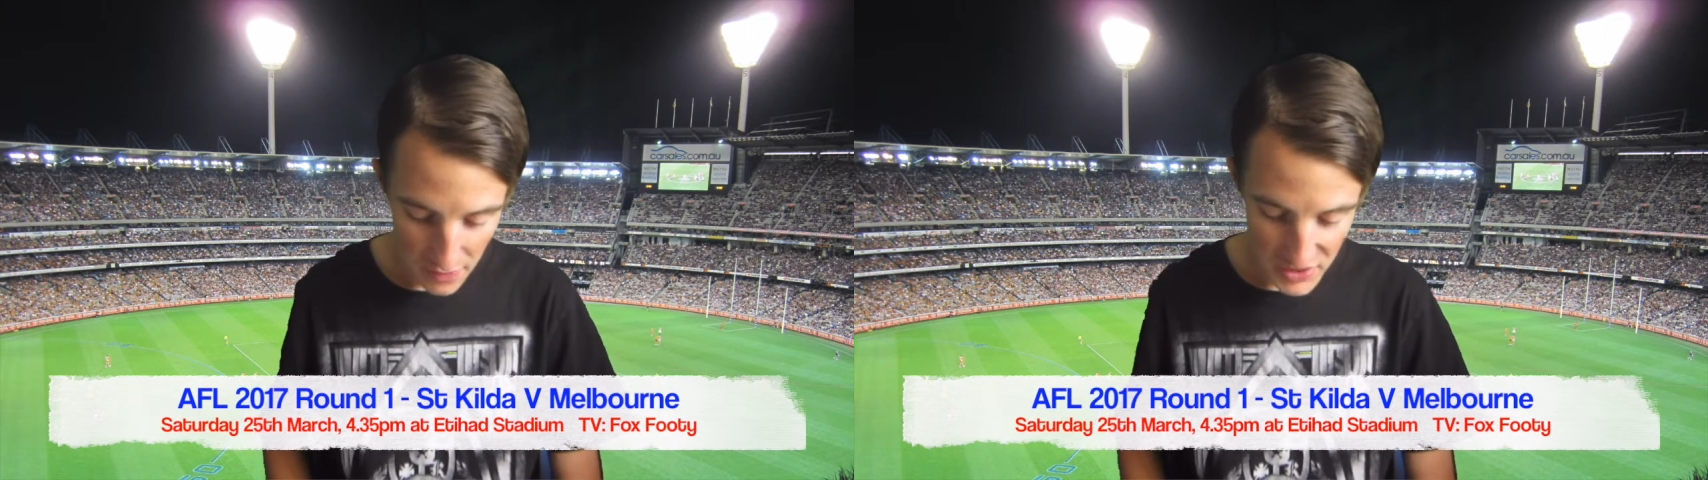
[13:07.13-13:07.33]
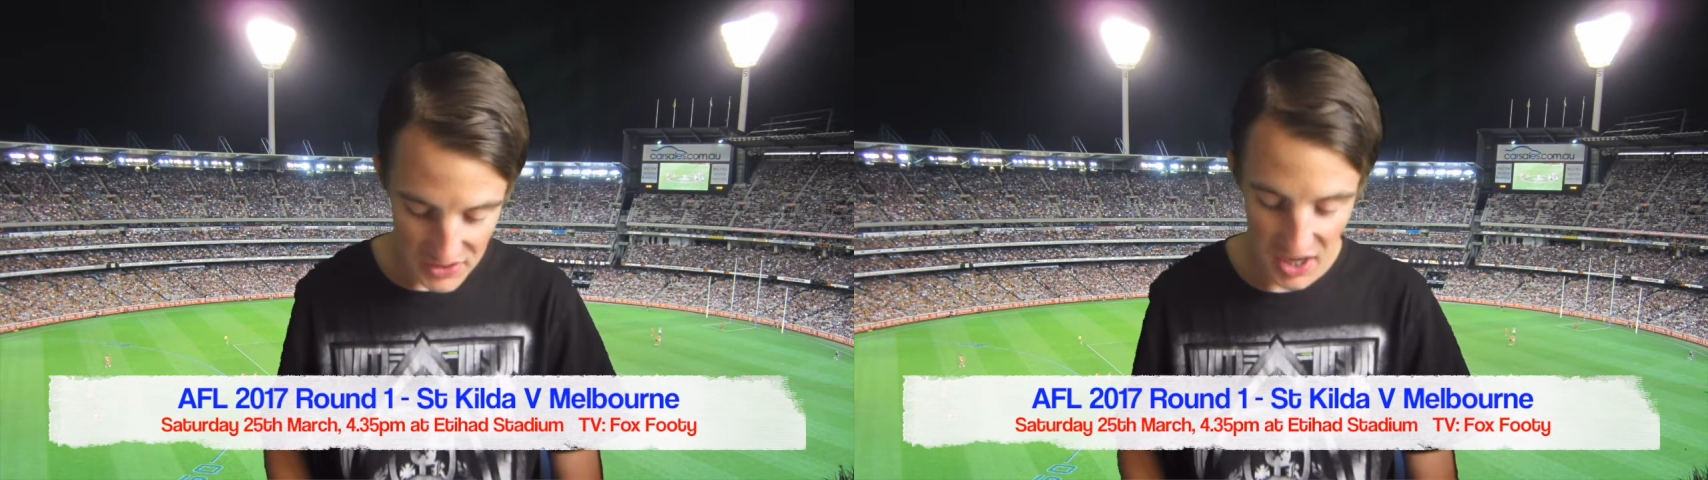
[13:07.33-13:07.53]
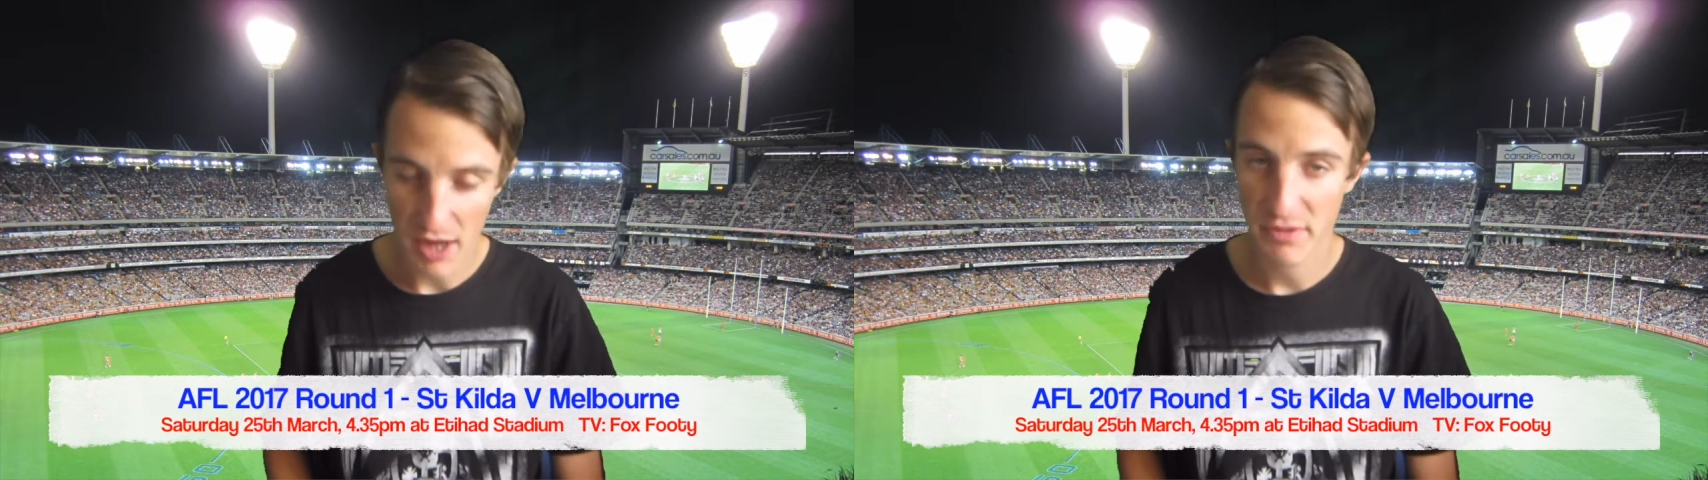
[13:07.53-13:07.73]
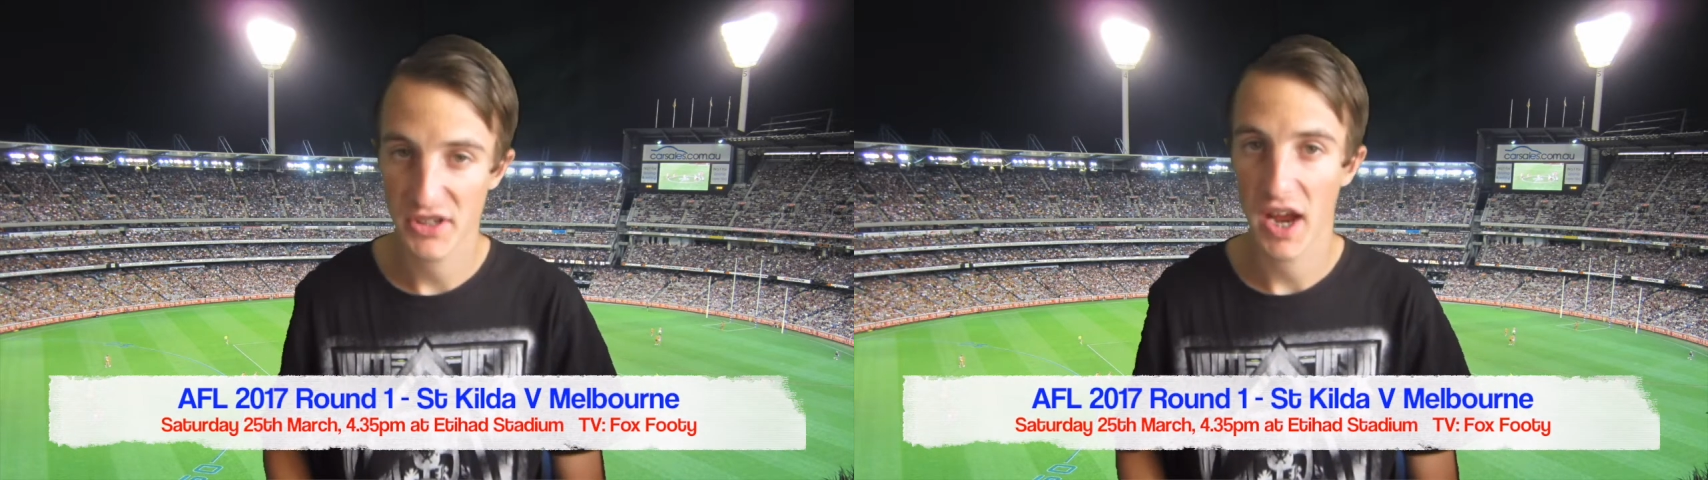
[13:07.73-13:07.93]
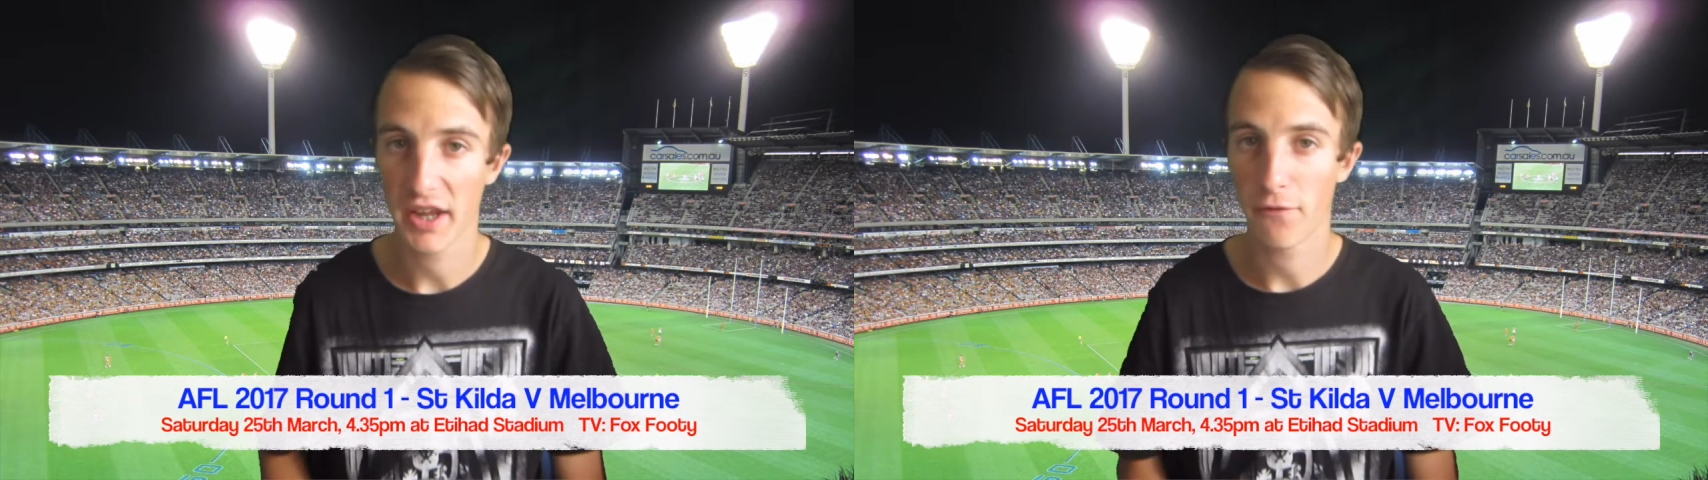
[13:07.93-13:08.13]
This game
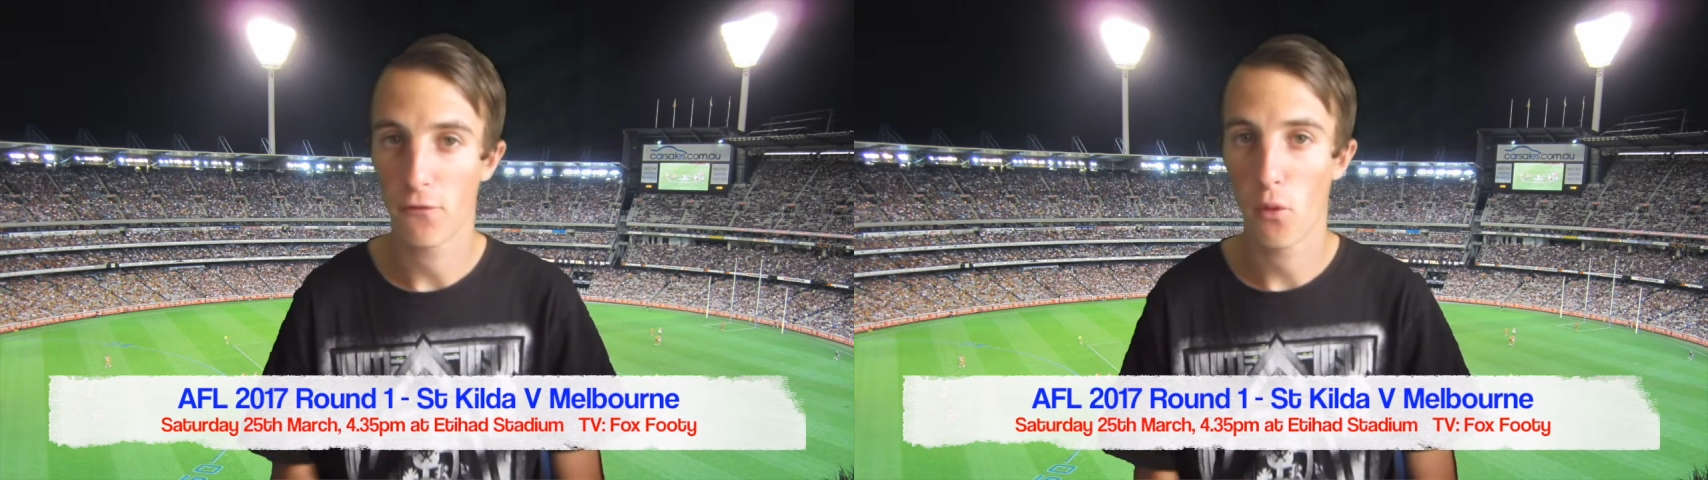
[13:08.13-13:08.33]
starting at